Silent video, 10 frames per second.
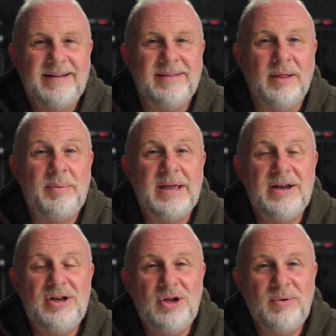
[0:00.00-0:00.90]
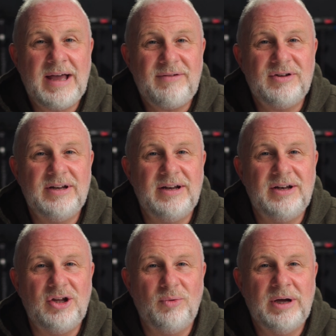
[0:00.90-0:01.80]
And there'll be a new heaven and a
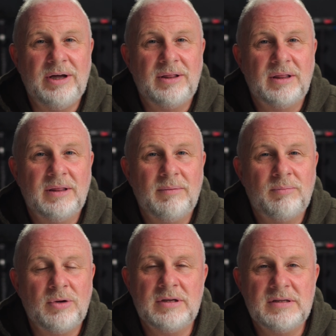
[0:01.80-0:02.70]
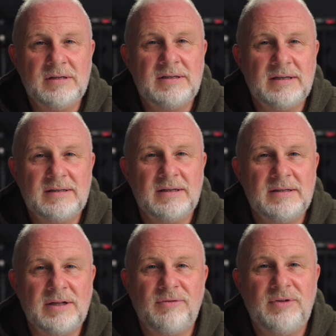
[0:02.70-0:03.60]
new earth. Brothers and
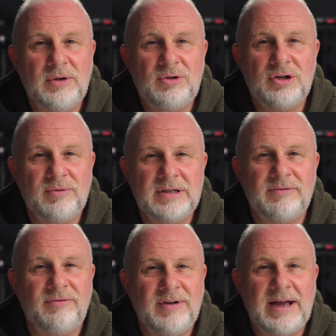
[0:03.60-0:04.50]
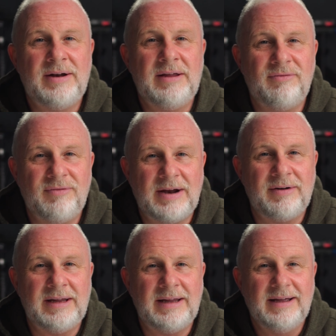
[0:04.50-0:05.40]
sisters, the future is very,
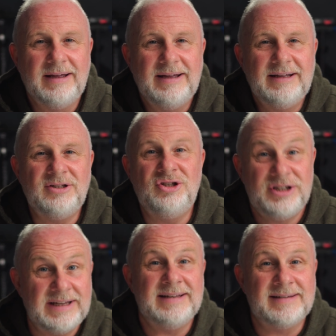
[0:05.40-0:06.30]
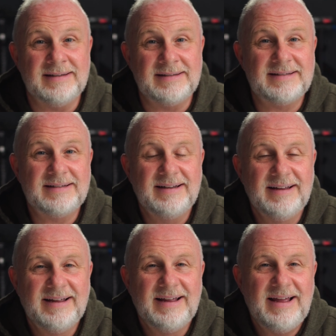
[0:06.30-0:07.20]
very Jesus,
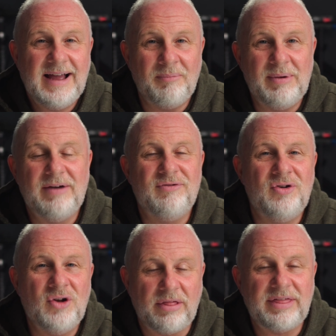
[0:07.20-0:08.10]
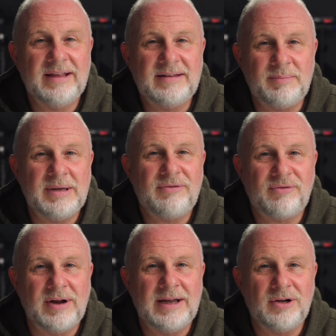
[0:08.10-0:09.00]
and we have nothing to be
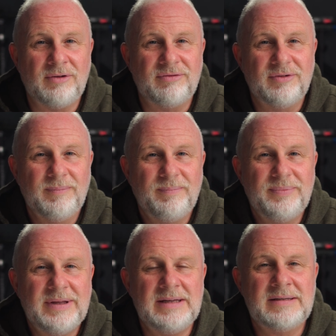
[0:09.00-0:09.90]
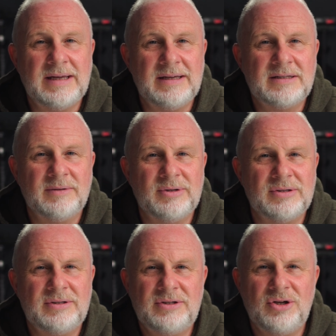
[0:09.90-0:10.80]
afraid of. He says to
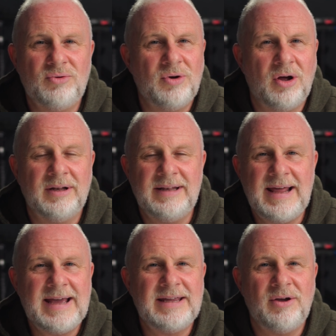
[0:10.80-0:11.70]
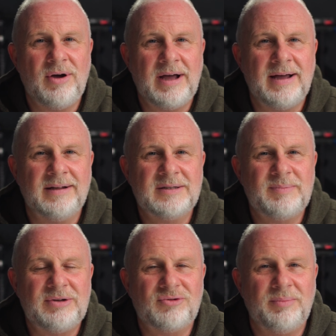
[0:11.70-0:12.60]
us, "Do not let your hearts
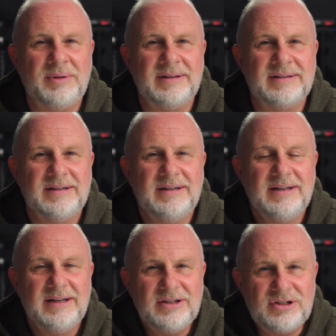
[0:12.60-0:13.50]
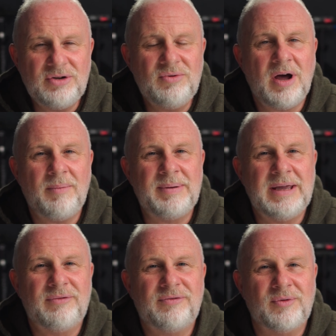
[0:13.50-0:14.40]
be troubled. Do not
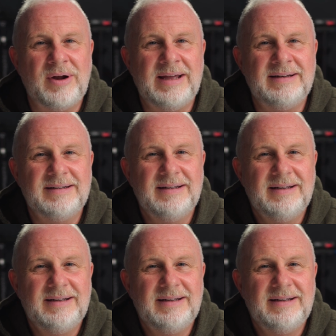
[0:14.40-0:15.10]
be afraid.